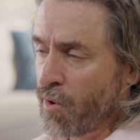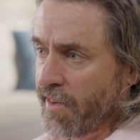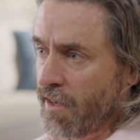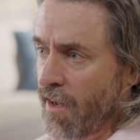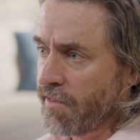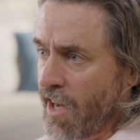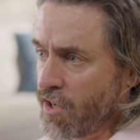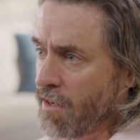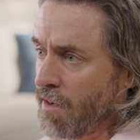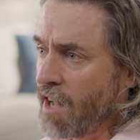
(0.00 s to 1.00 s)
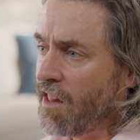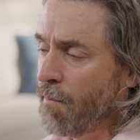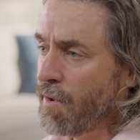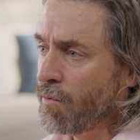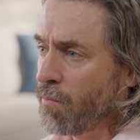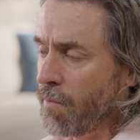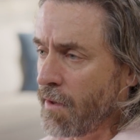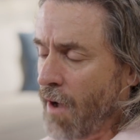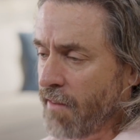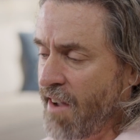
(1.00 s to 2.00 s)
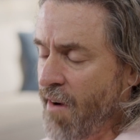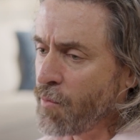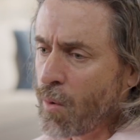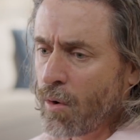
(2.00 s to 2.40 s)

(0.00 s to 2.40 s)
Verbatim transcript: present a session at CloudBees uh, DevOps